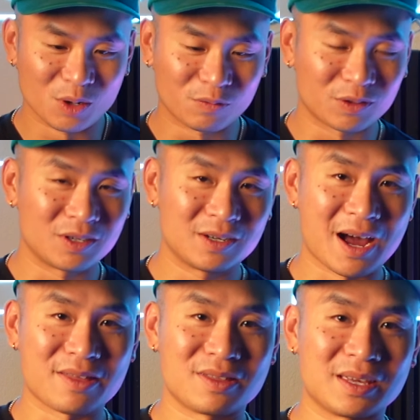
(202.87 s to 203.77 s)
overall,
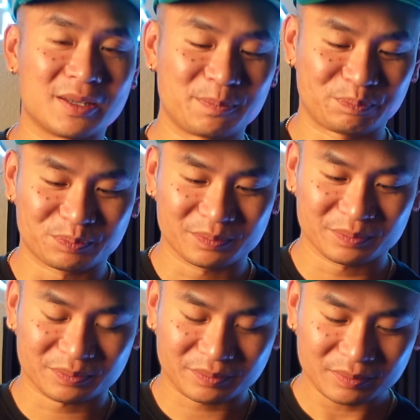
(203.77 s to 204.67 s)
I think
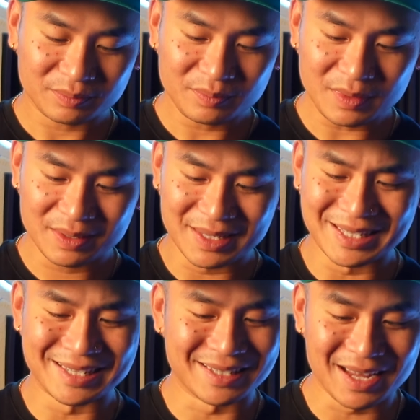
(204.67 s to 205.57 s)
the
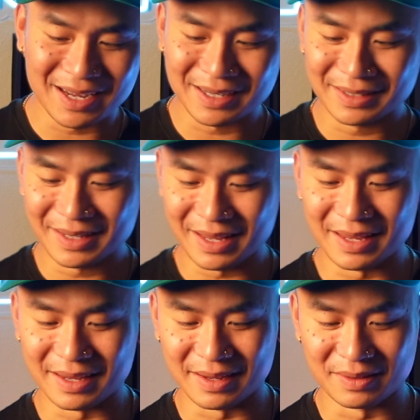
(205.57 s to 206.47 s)
design
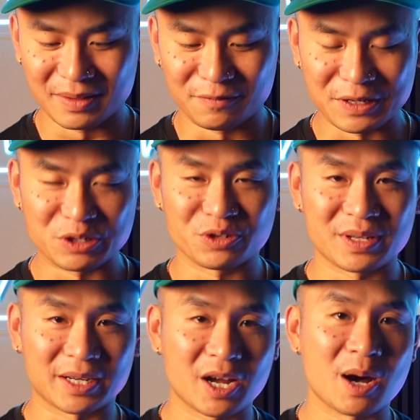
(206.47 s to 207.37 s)
and the features
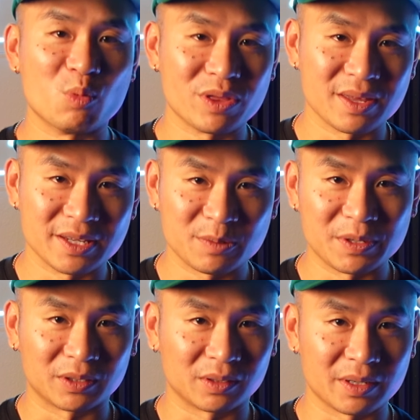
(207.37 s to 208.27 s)
that come within the
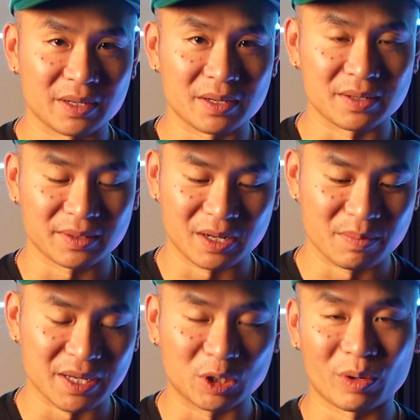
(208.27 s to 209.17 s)
speaker is going to
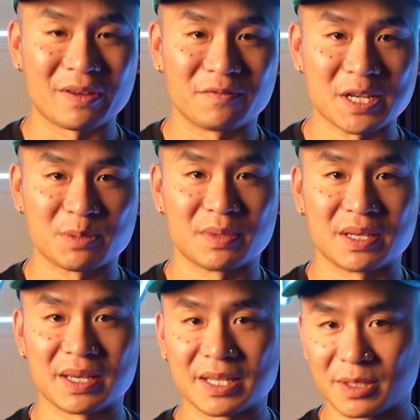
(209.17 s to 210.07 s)
be a great
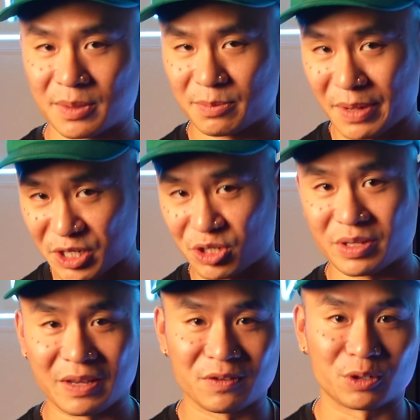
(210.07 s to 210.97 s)
investment,
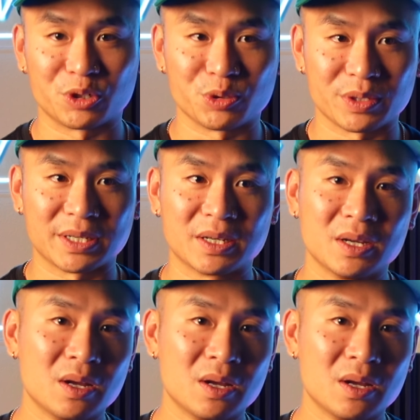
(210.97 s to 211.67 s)
especially if you're doing